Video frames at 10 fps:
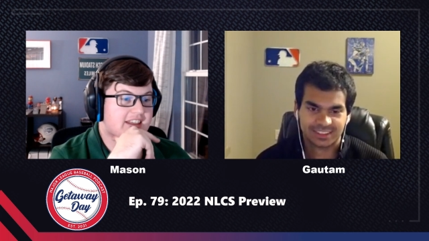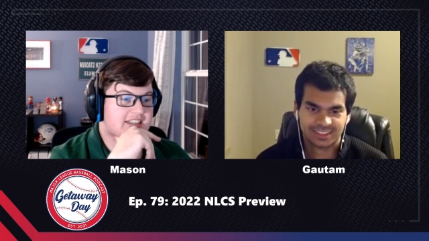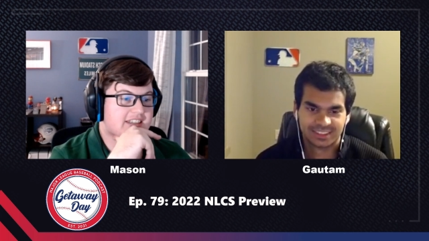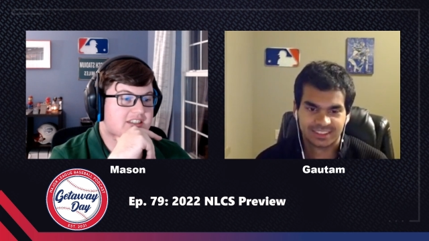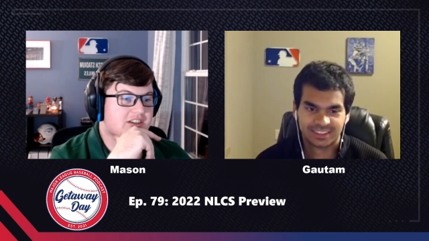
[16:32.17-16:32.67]

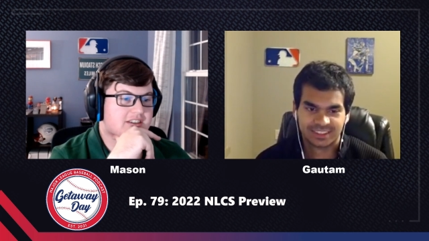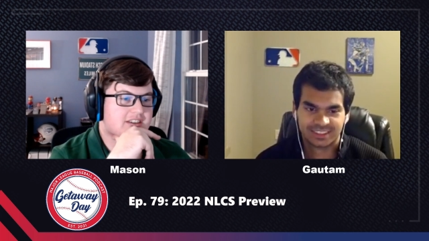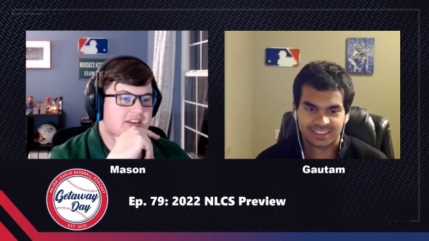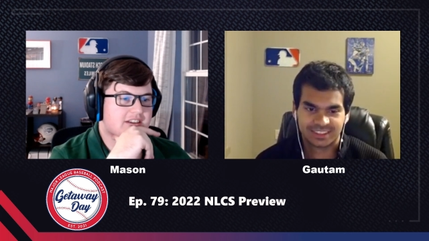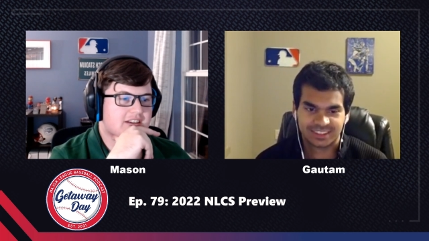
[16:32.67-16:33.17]
Speaker 1: this is
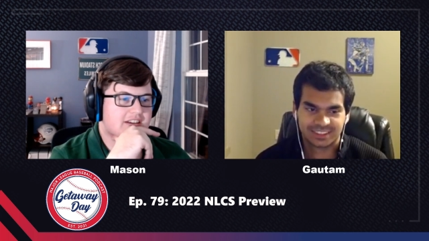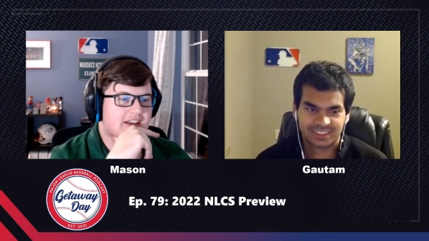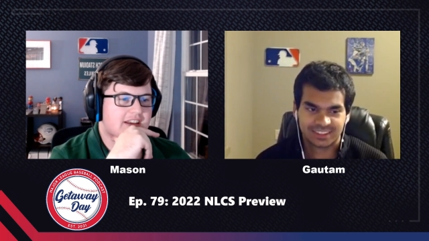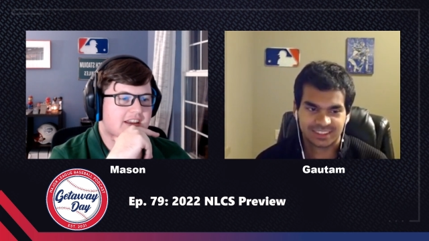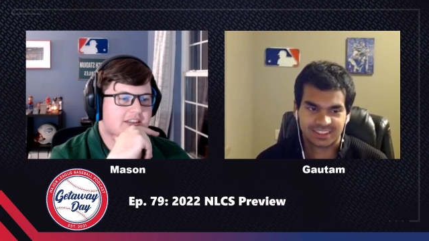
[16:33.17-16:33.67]
just
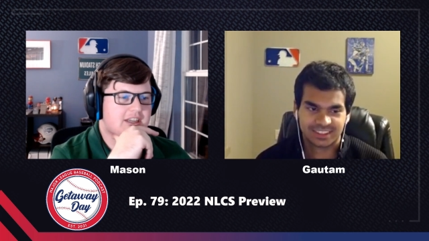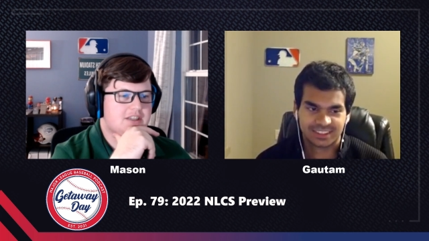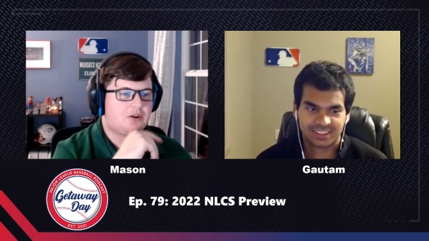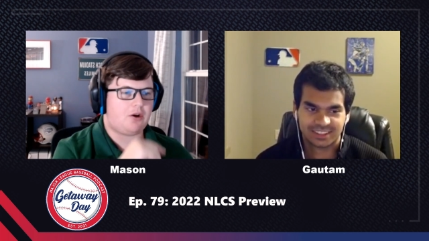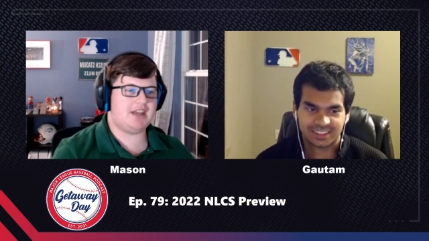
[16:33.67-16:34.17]
it's
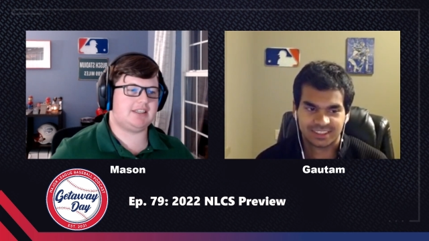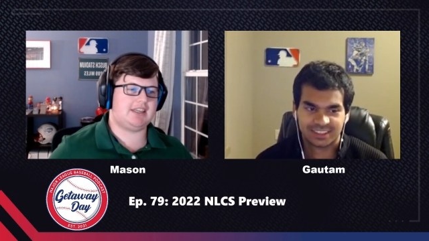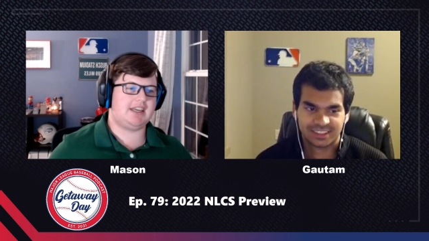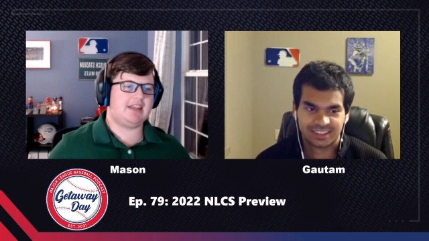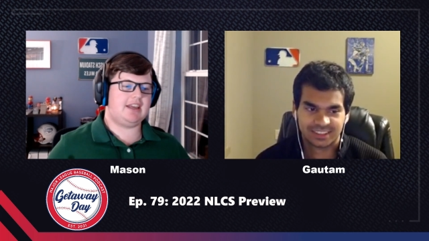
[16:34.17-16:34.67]
it's
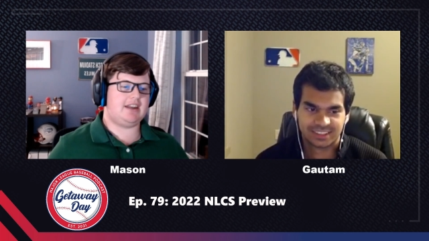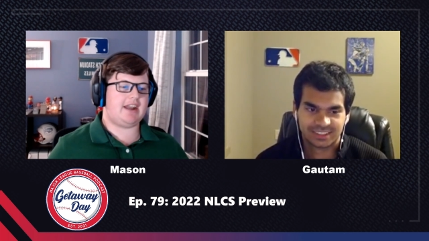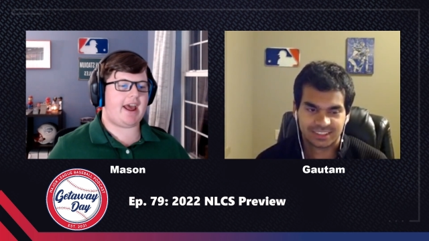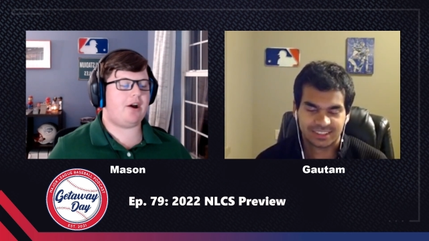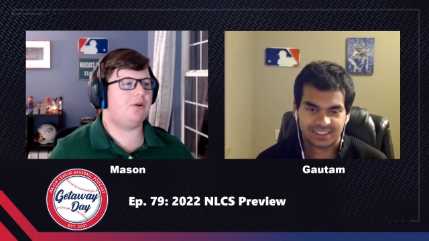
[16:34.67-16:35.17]
crazy. And then
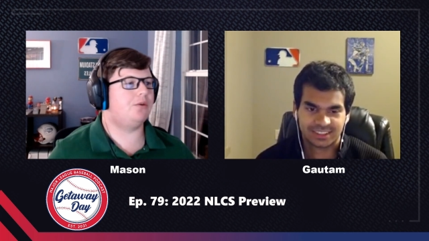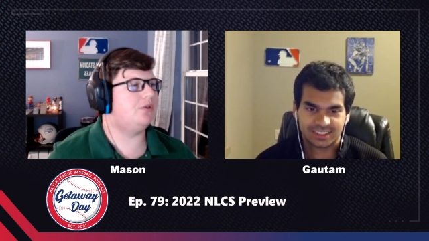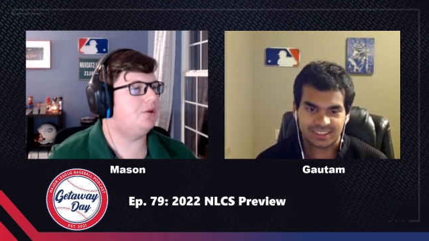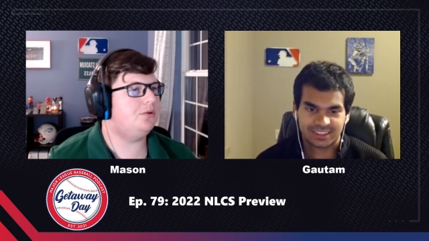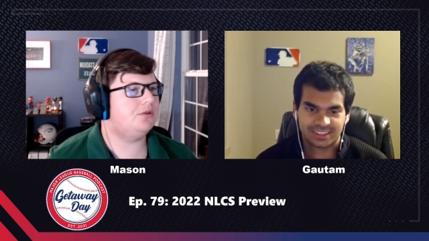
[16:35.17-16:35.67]
now,
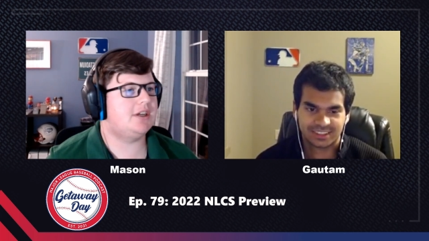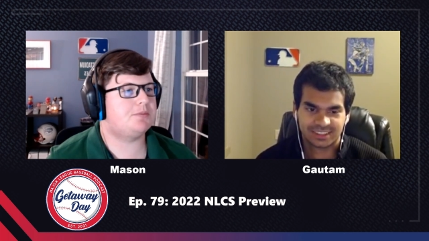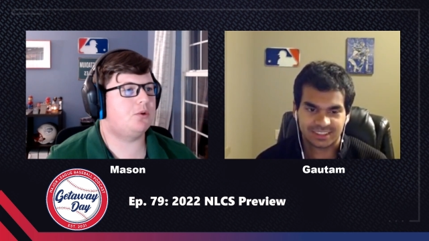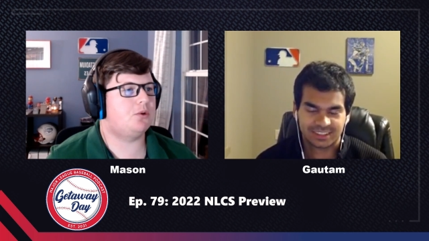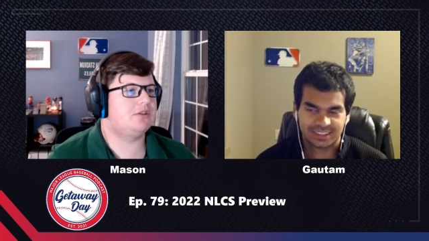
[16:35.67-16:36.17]
who are they
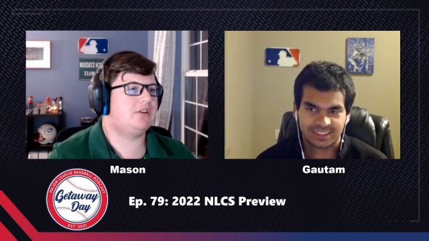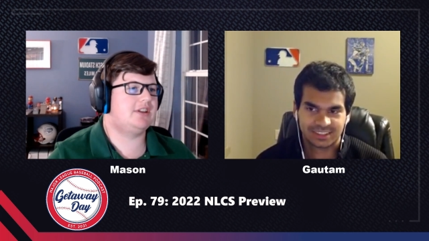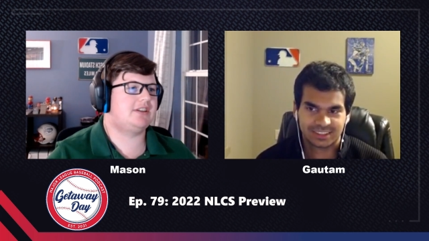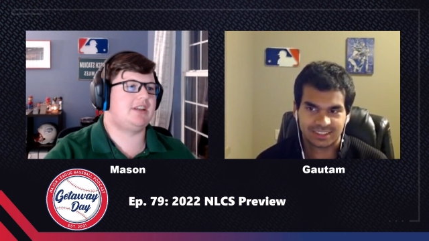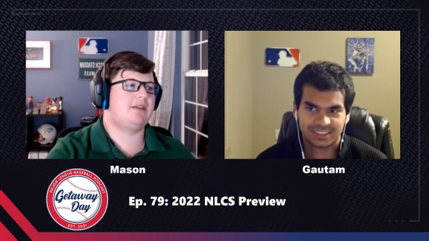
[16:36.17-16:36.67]
sporting on
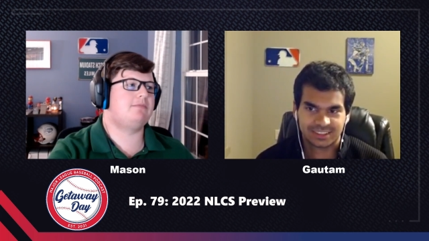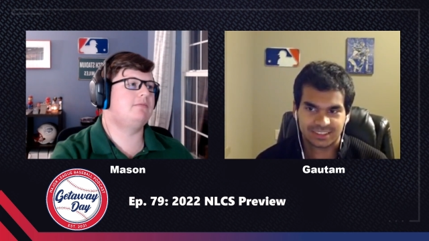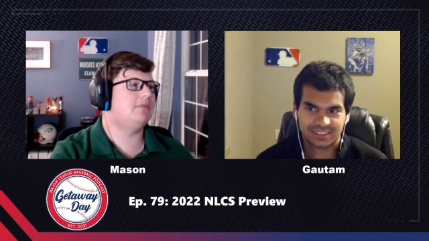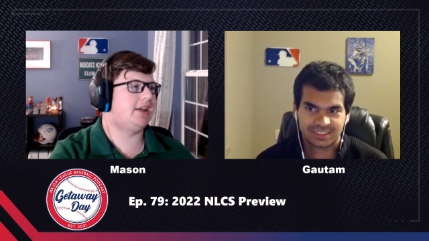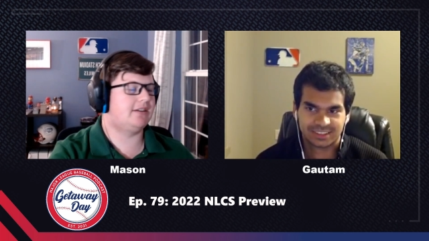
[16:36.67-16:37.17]
this team?
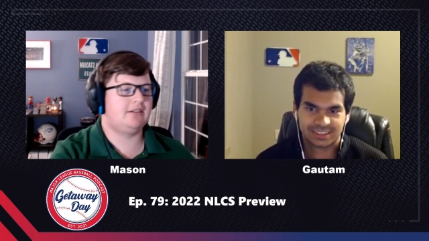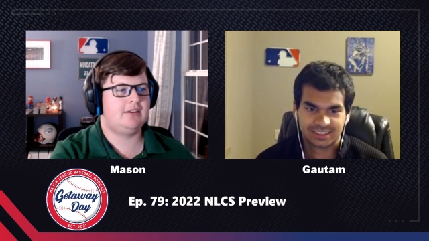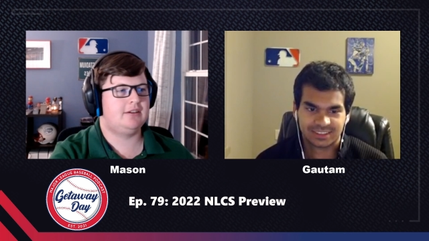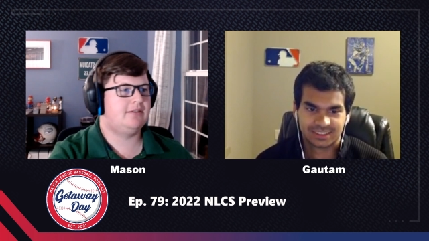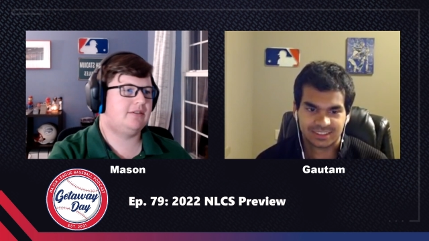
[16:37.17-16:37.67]
Like,
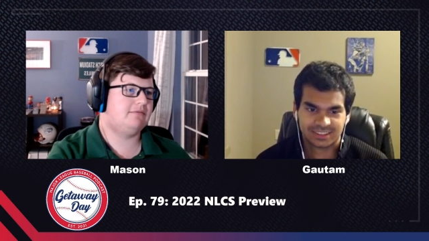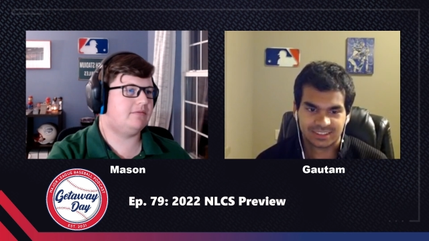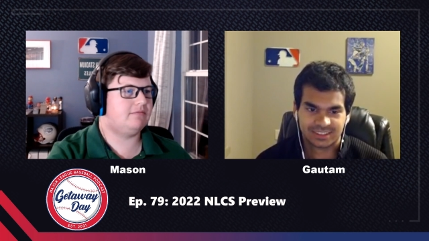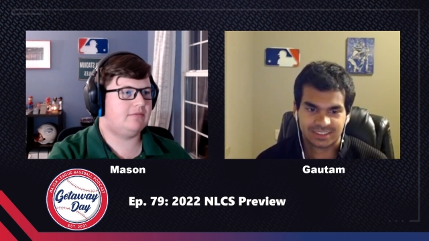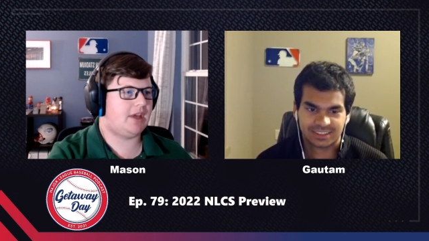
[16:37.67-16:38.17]

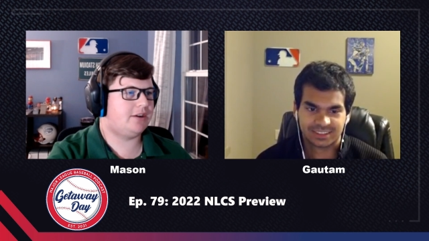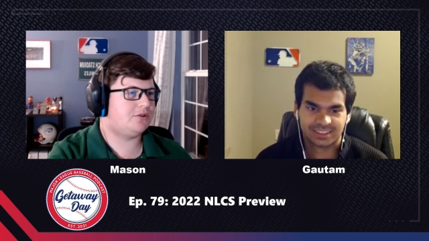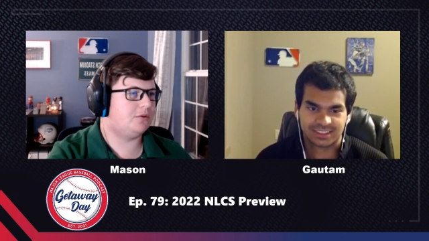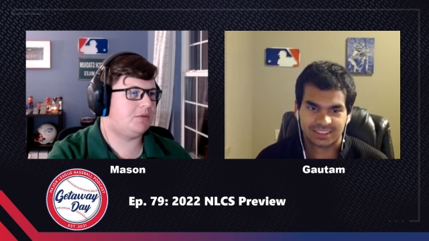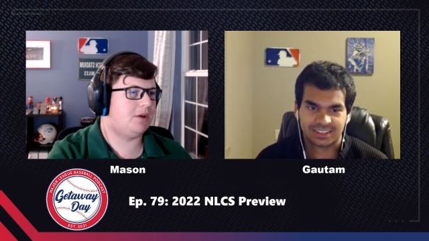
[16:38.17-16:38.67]
I
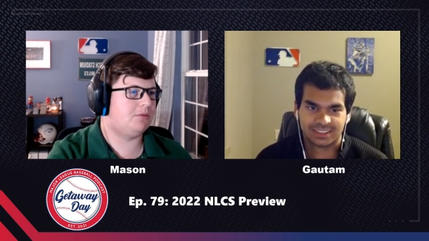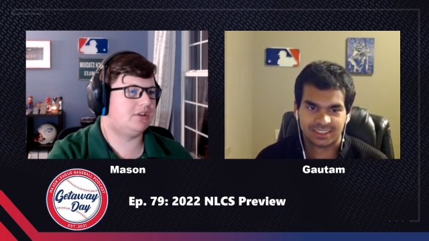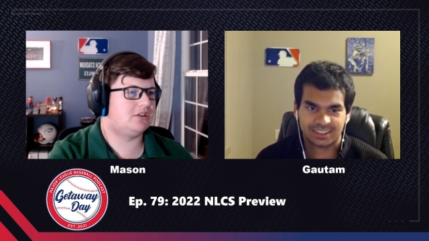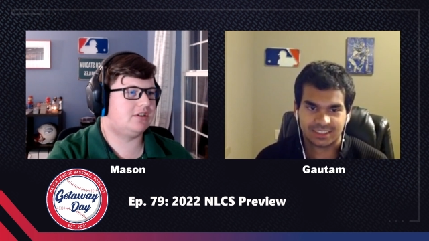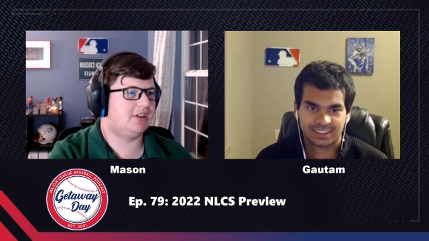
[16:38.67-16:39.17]
should be able to
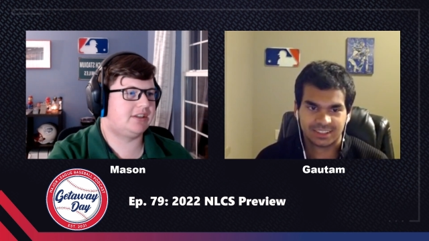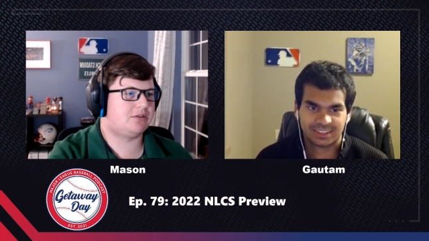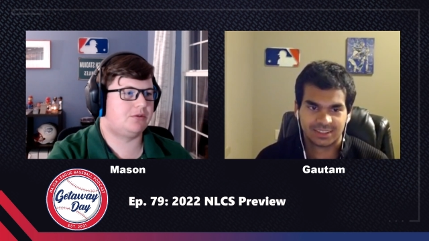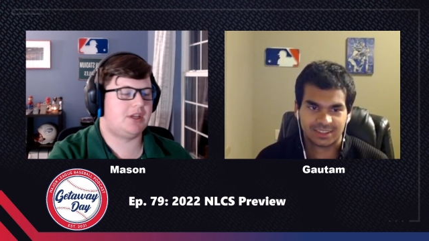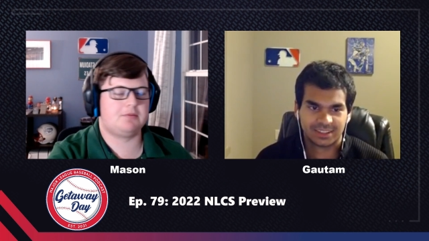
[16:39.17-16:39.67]
just list
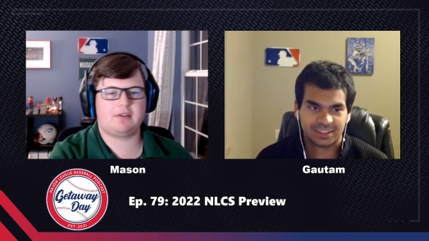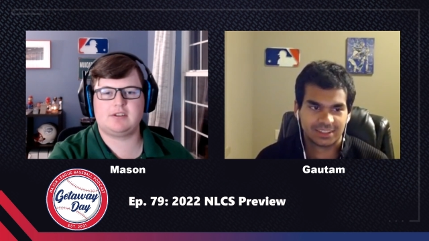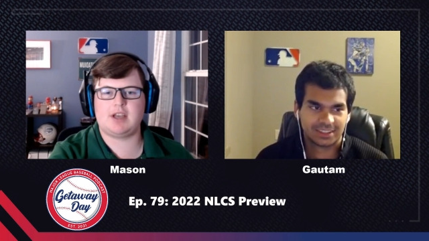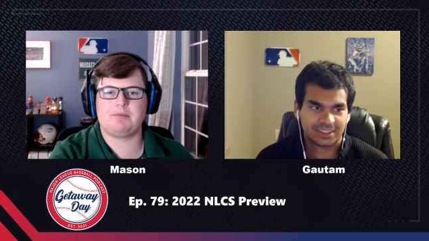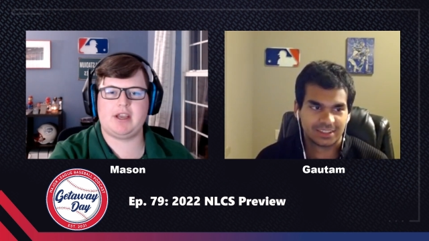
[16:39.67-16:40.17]
their team off the
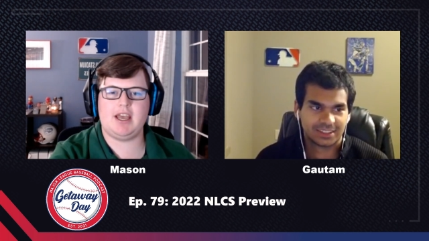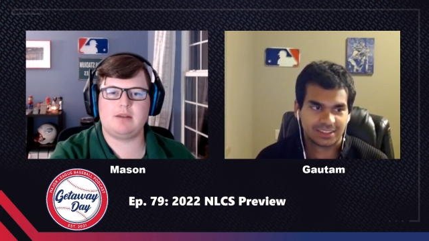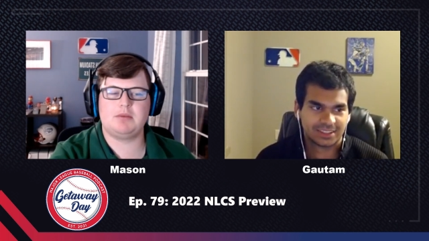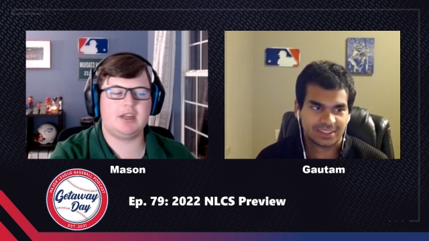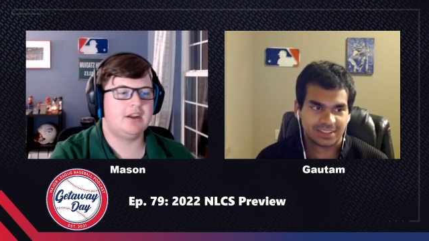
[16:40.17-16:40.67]
top of my
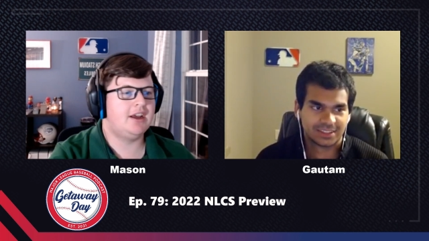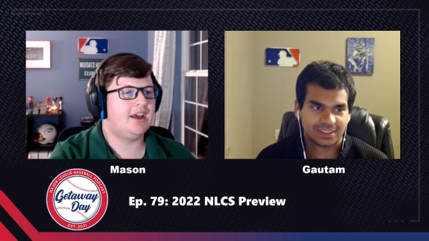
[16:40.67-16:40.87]
head, but